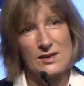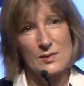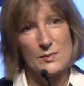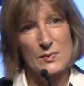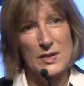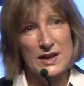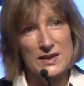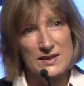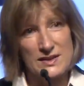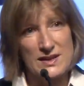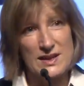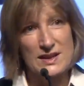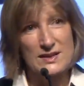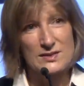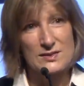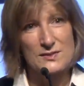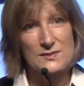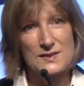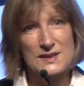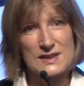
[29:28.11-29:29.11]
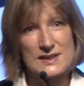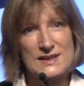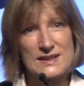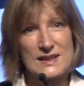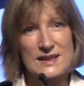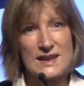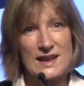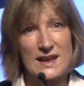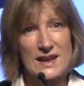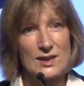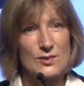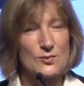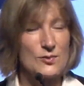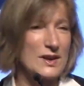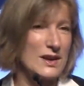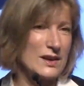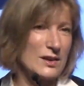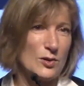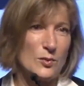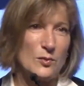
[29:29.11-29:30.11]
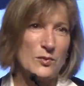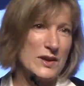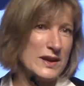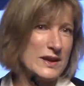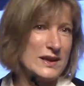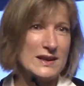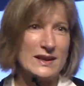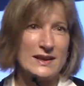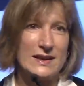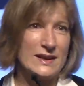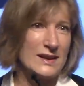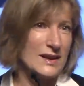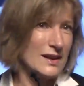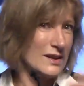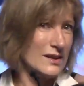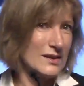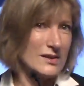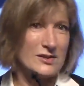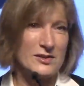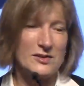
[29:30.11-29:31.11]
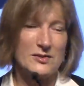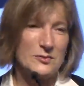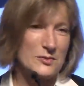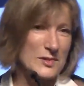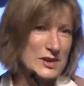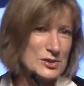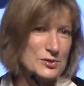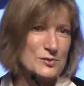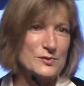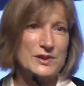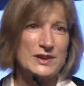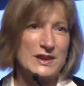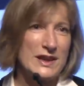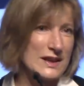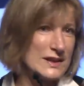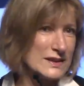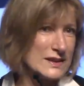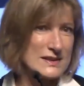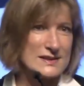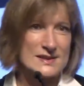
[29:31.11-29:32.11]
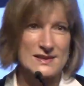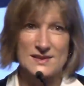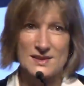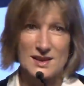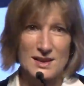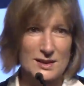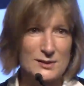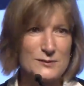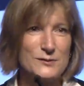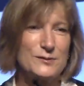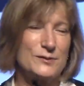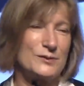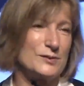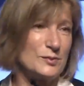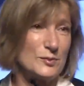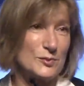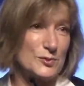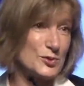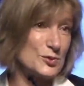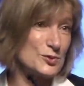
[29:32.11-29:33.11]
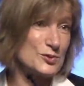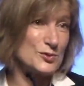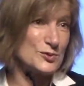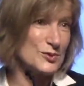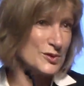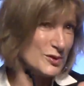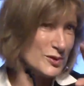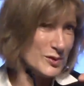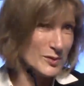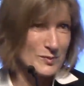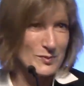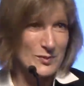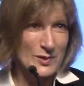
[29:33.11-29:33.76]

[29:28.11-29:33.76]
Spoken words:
by the end of this decade, will completely rejuvenate its staff due to the,